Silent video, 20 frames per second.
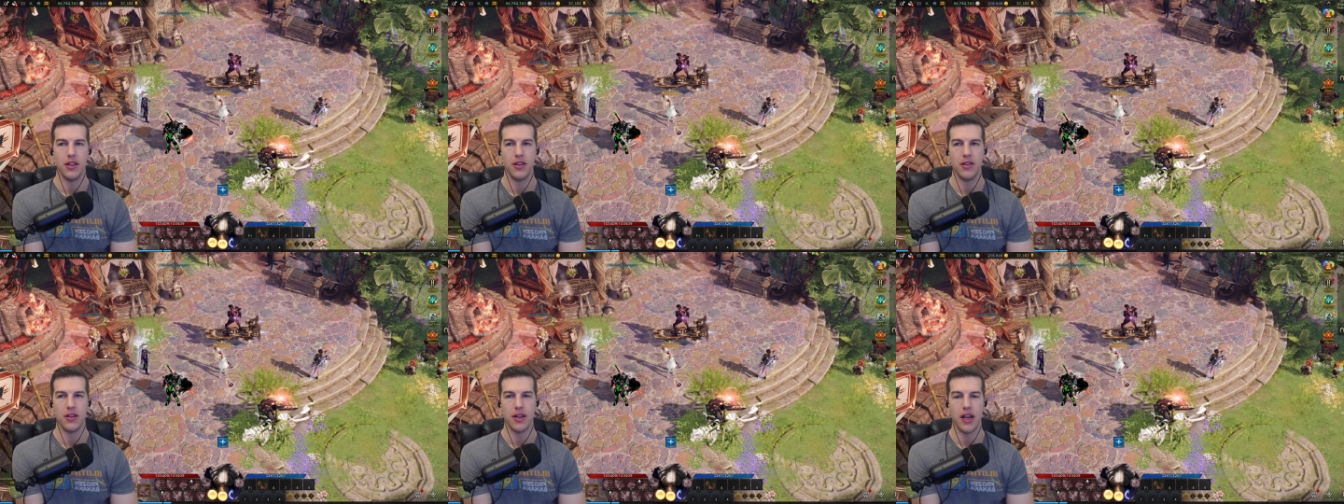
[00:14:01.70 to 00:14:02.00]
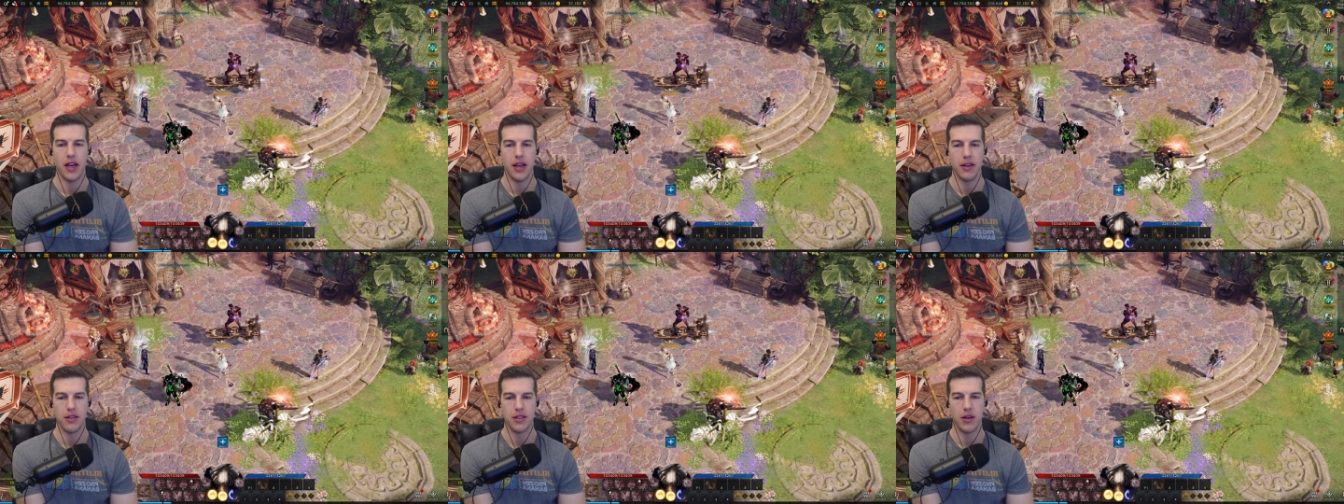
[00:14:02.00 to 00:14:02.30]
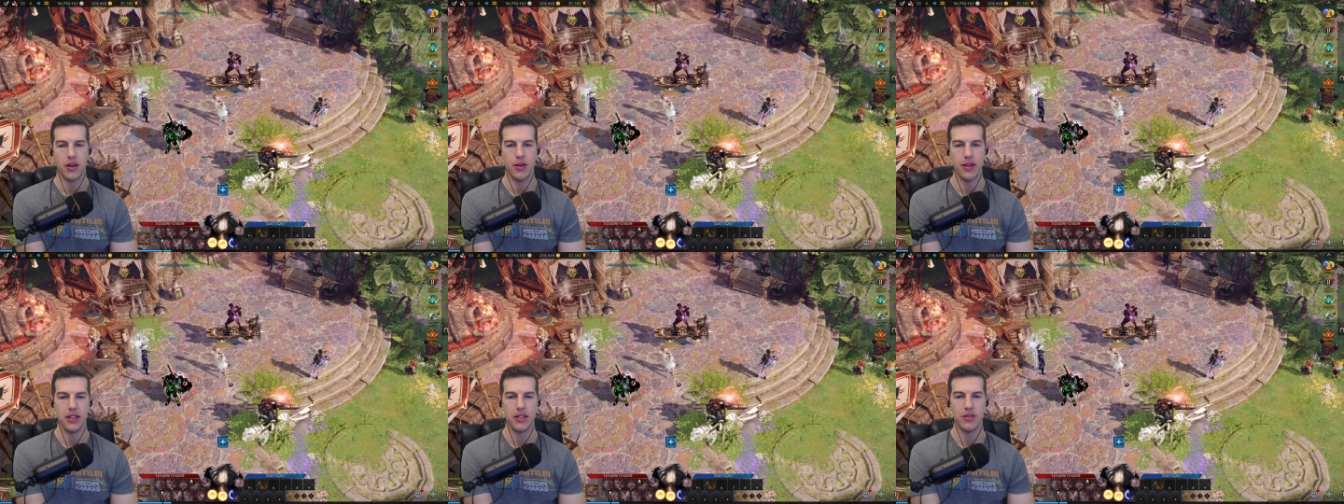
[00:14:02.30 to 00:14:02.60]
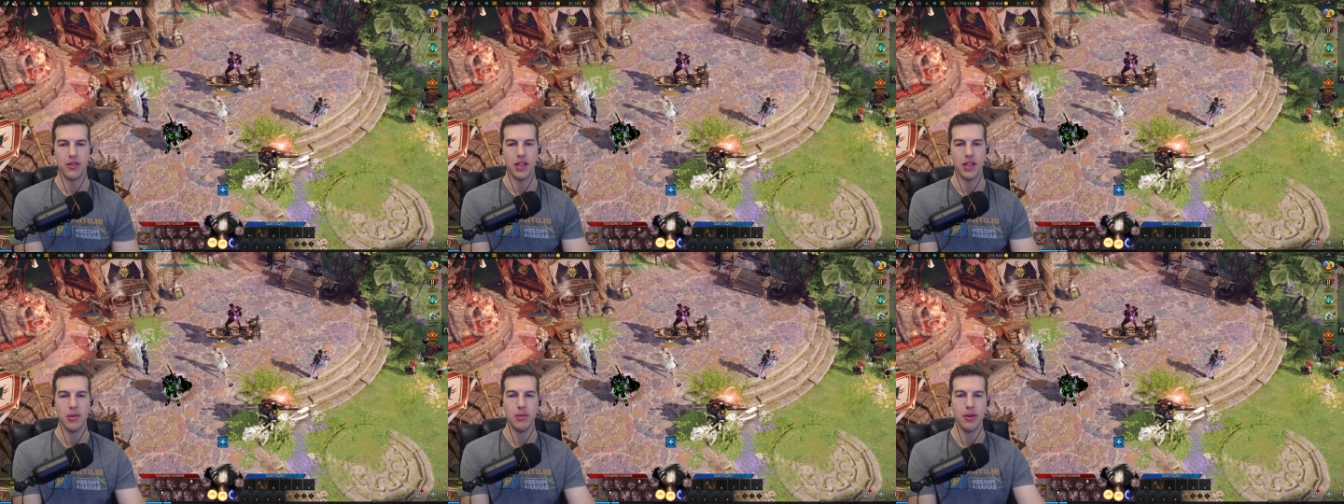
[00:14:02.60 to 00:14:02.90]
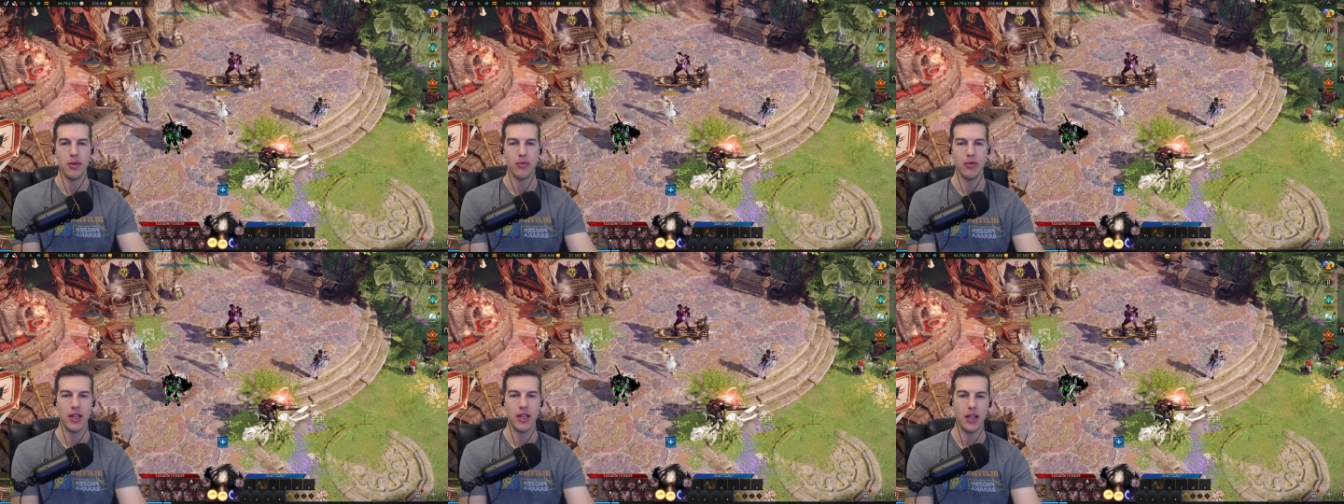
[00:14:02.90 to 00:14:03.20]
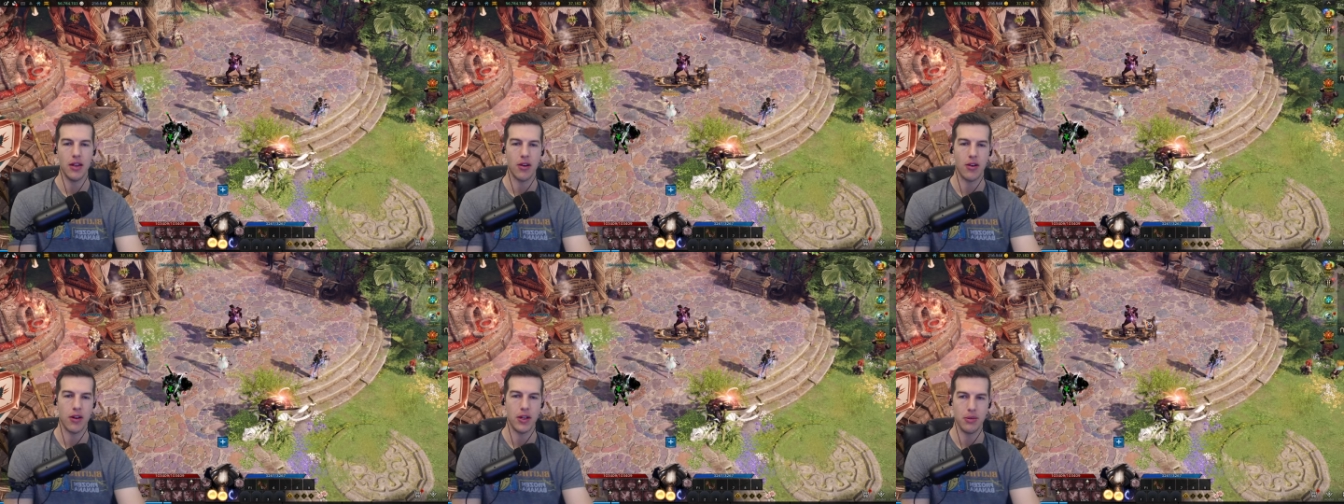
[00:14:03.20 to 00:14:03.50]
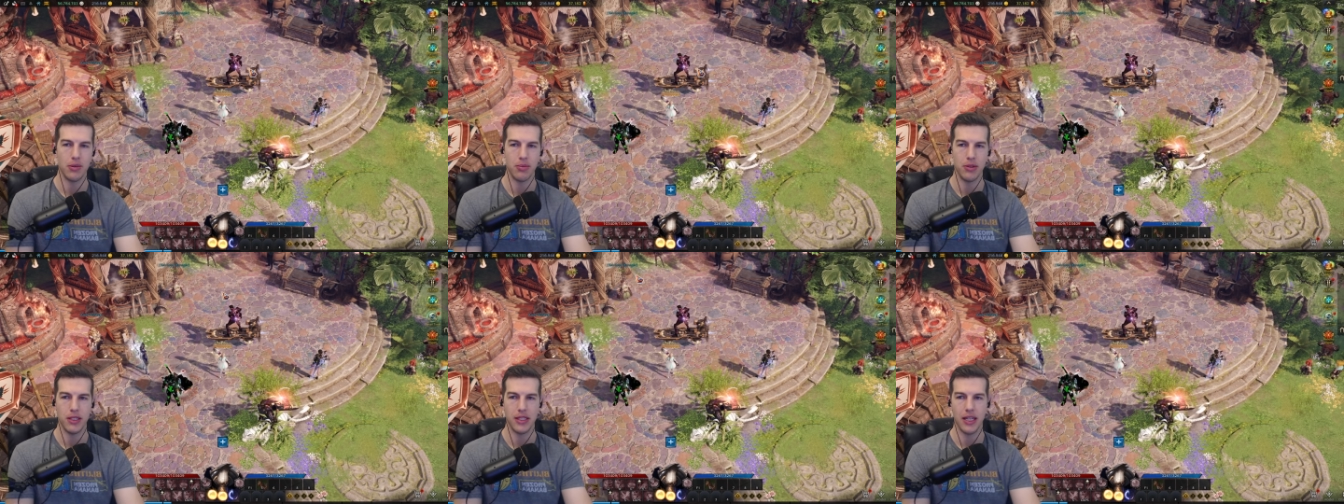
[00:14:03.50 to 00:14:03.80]
Okay, so it's going to be really hard
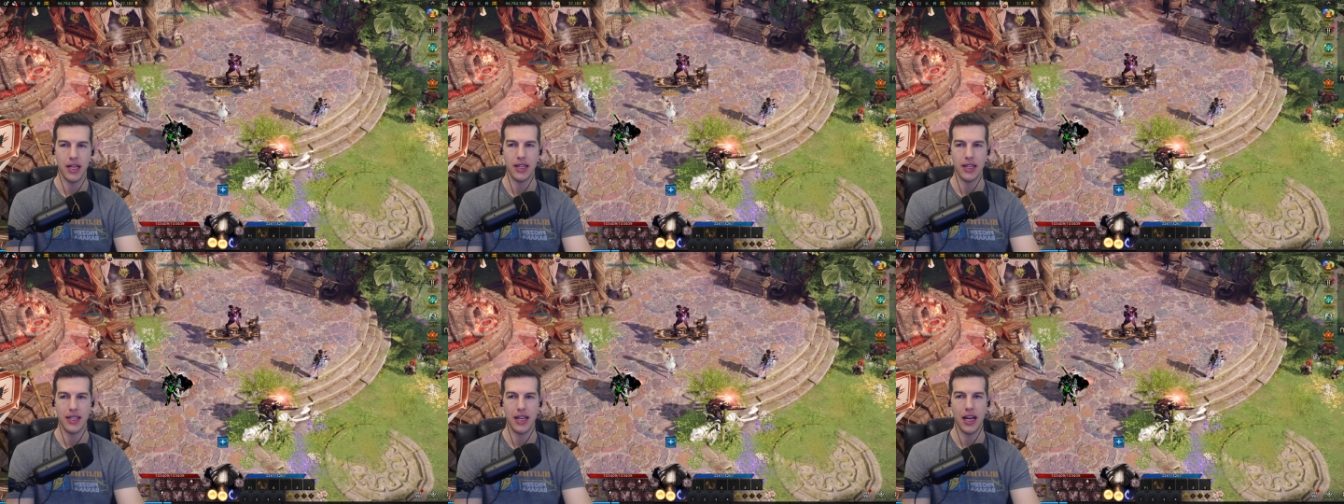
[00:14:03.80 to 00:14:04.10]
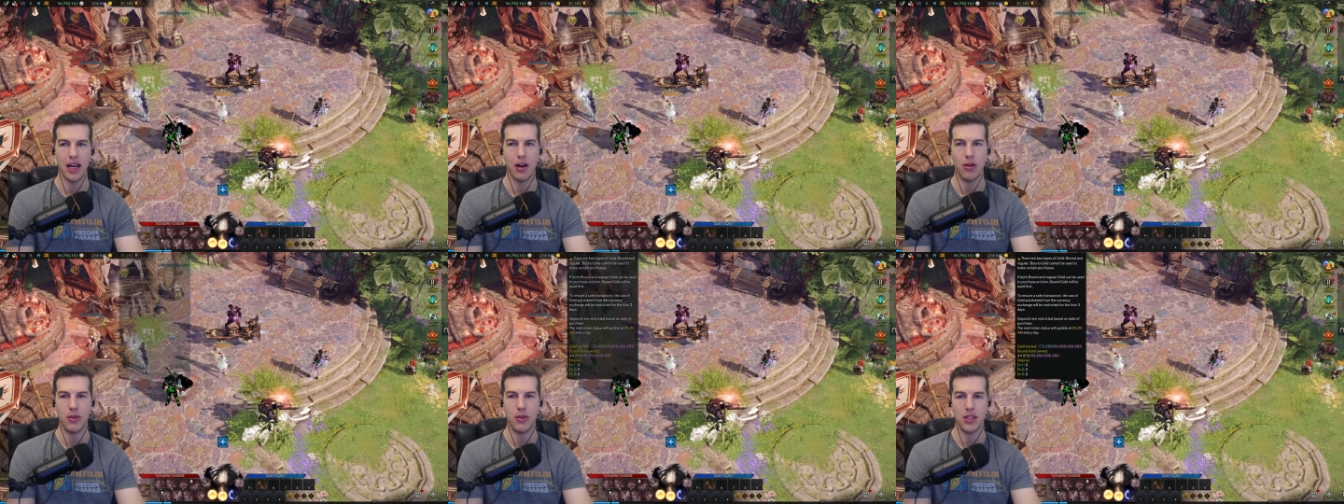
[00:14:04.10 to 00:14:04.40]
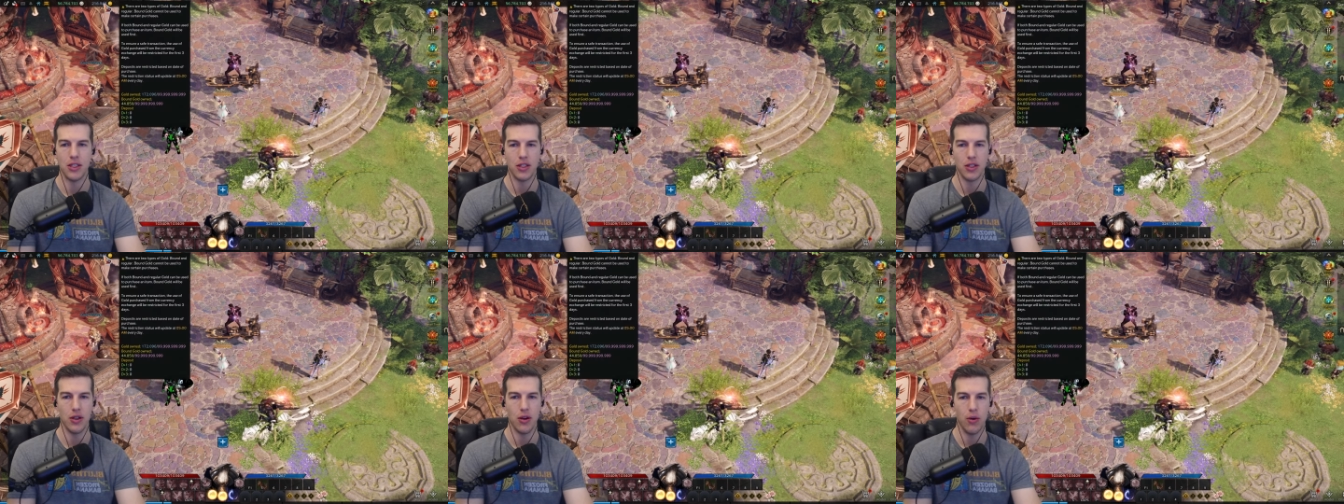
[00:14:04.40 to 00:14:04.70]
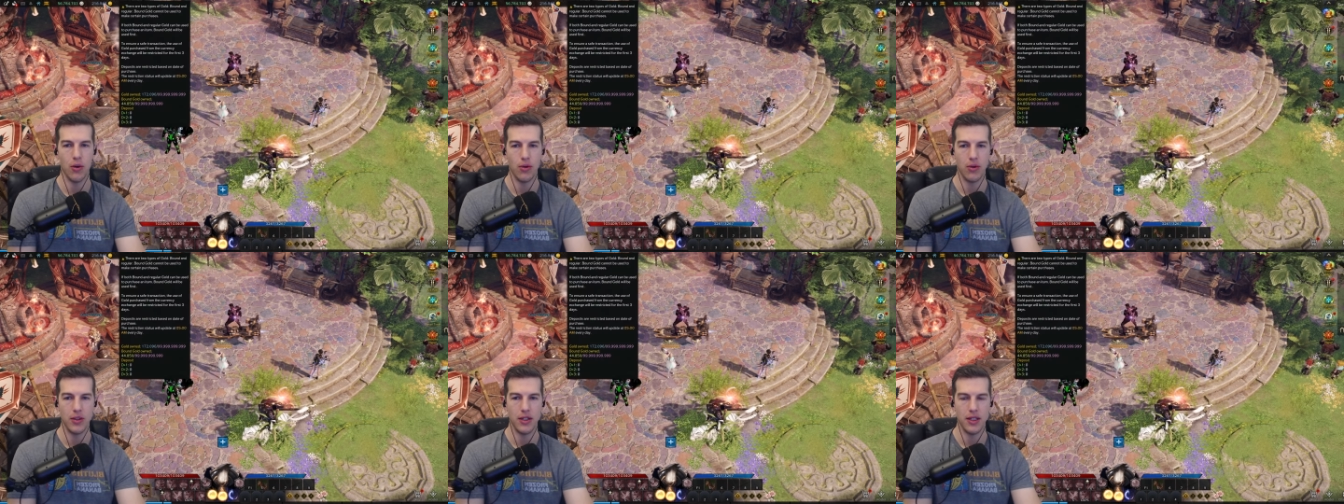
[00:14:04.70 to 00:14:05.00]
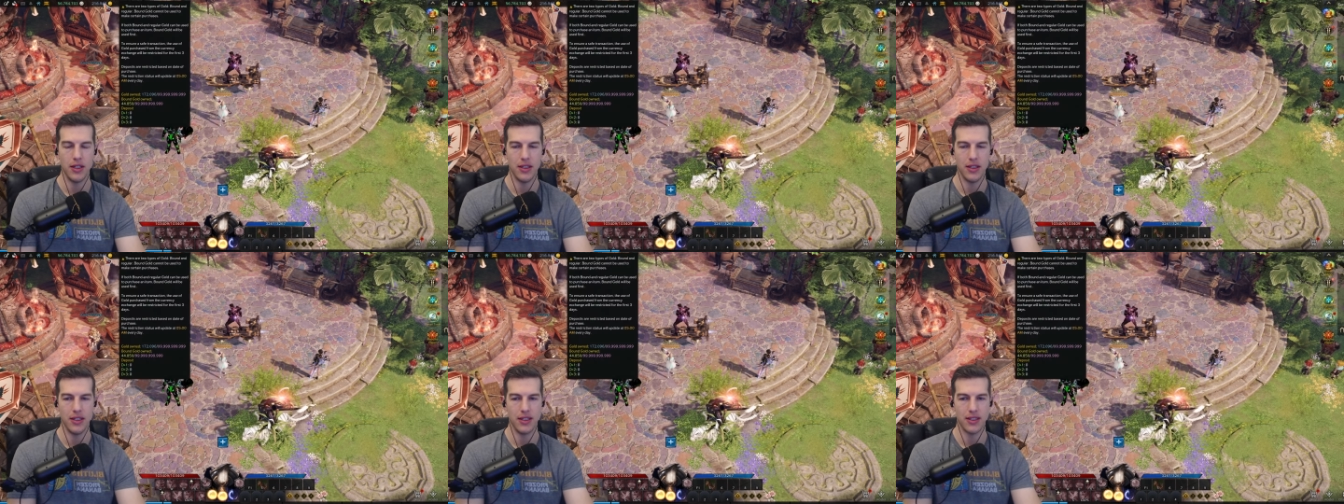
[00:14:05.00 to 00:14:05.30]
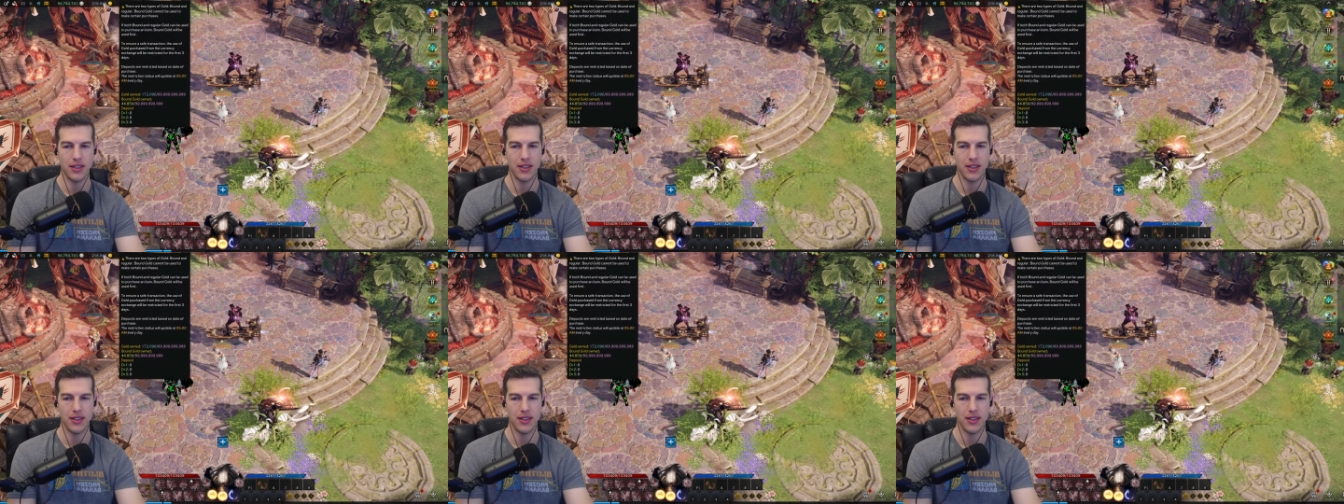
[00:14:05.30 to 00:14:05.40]
to predict how much gold this